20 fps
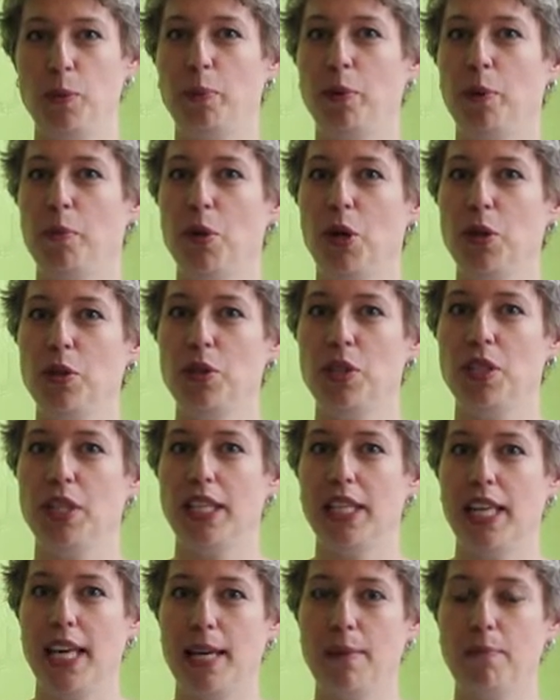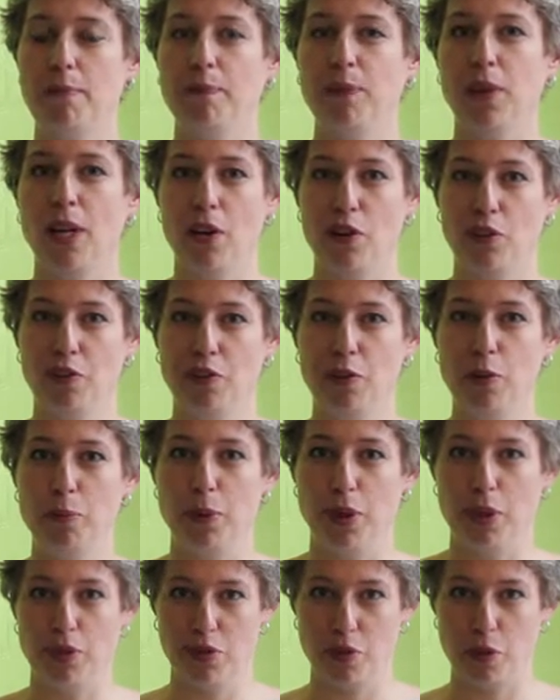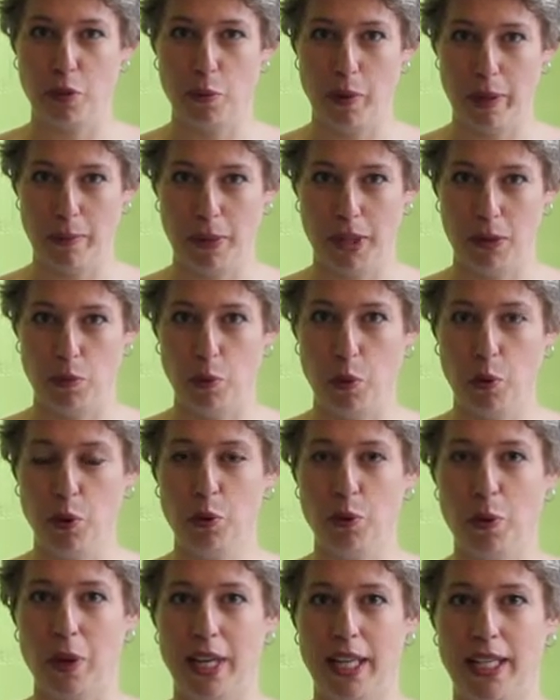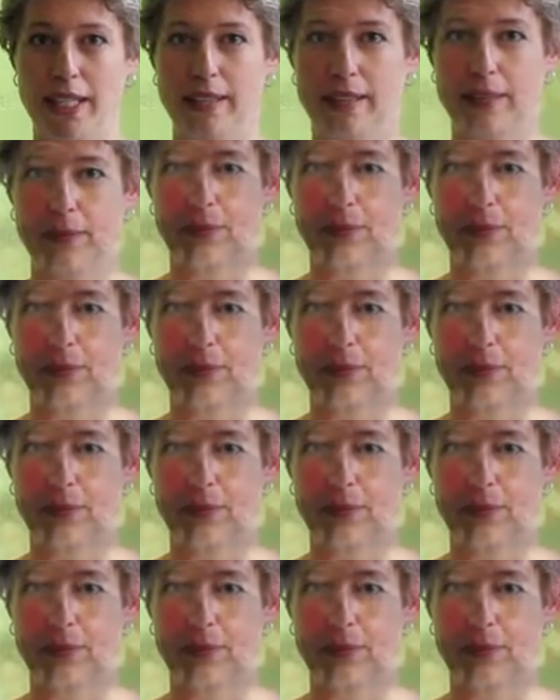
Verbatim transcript: promote the game of football for women worldwide.